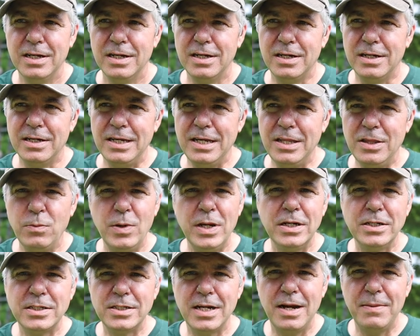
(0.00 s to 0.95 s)
Uh, in the
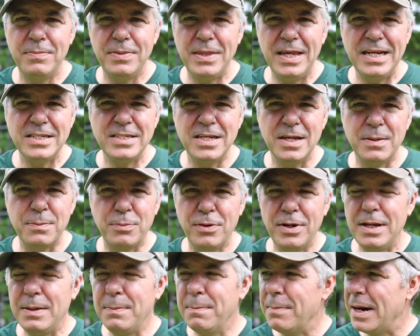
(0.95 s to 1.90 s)
wintertime, things get
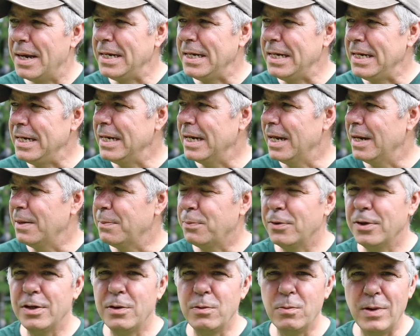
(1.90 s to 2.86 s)
pretty muddy and
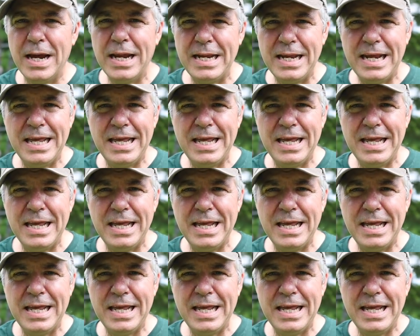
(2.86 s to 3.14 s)
pretty wet,